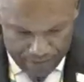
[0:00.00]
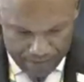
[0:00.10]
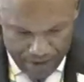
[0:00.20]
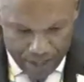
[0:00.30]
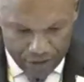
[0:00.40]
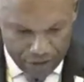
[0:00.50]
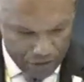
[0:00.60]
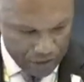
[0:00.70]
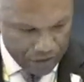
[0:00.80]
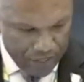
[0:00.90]
our
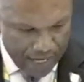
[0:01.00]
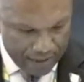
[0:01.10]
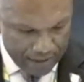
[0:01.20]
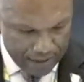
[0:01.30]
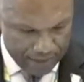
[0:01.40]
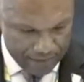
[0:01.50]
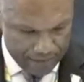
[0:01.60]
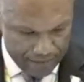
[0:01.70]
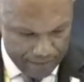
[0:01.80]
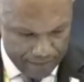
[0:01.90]
children's rights,
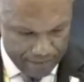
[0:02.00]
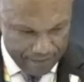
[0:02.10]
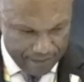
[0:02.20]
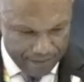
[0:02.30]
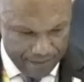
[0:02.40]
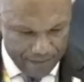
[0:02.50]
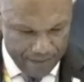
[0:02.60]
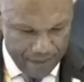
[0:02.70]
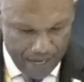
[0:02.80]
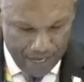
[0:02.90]

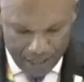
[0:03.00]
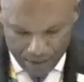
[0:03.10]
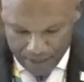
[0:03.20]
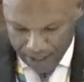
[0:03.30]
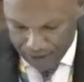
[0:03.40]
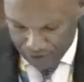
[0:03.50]
and our parents'